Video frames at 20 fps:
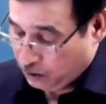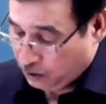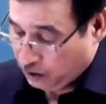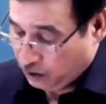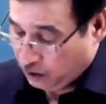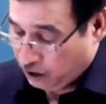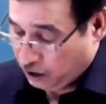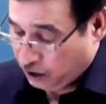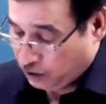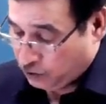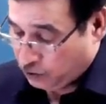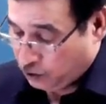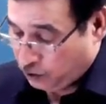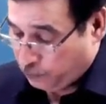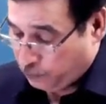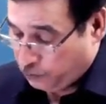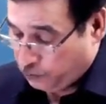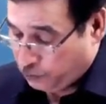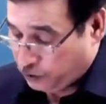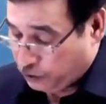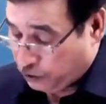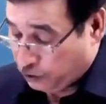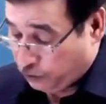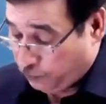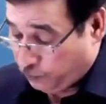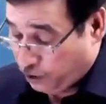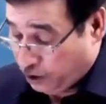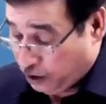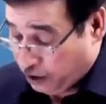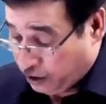It is opposite of
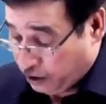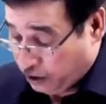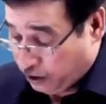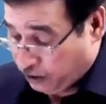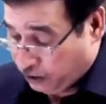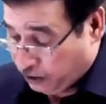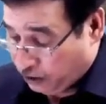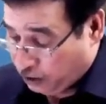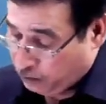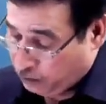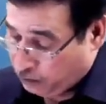earned income.